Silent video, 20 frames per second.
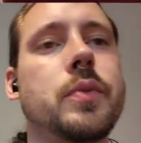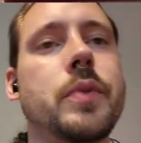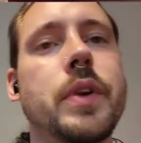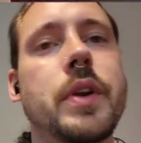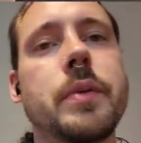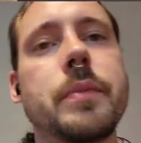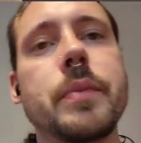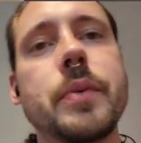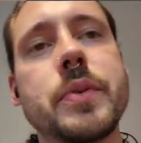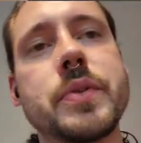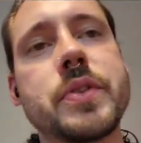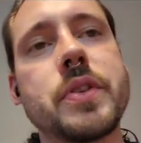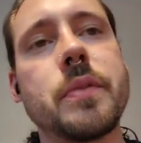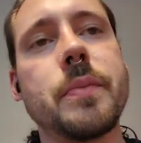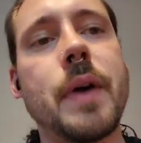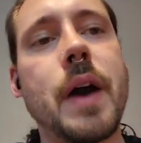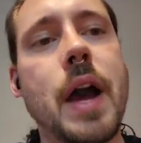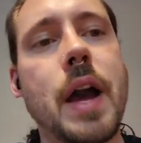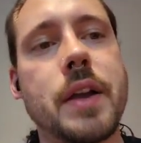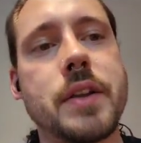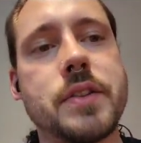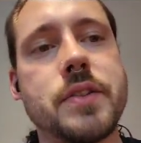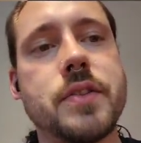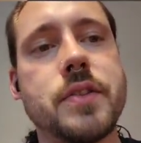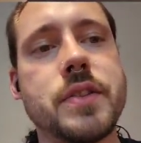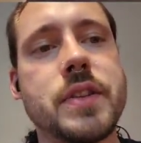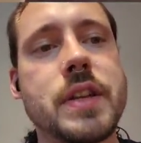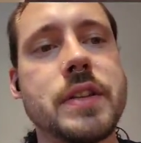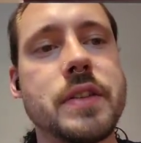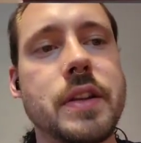when a booster box
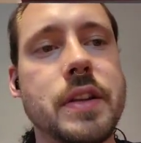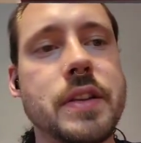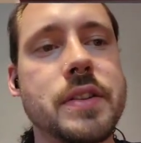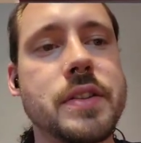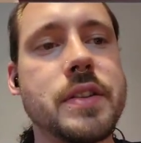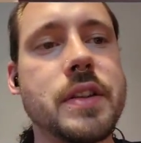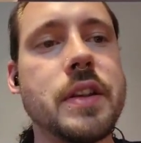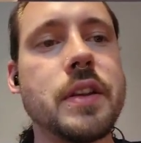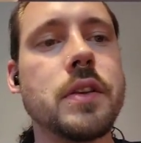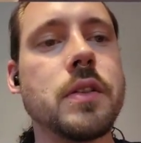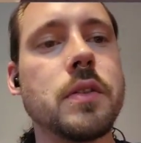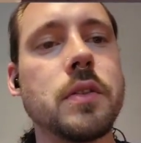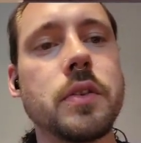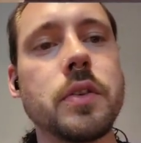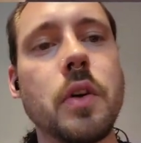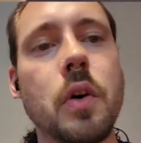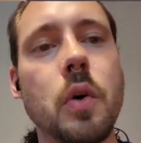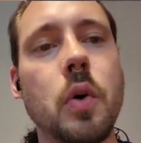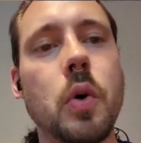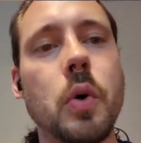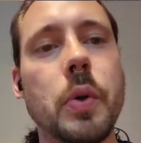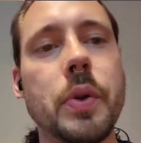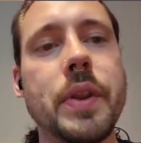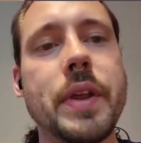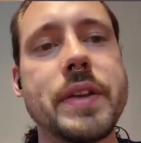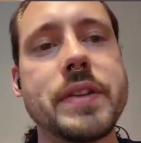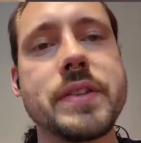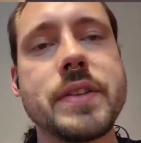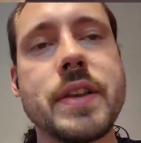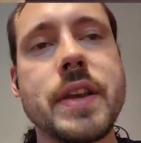just has a single gold
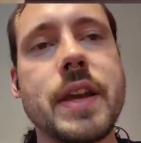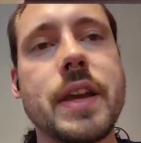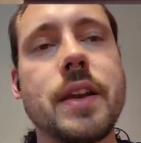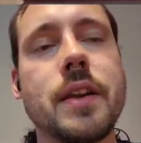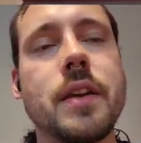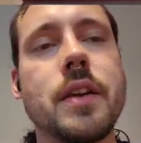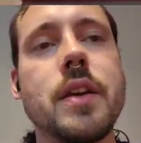as like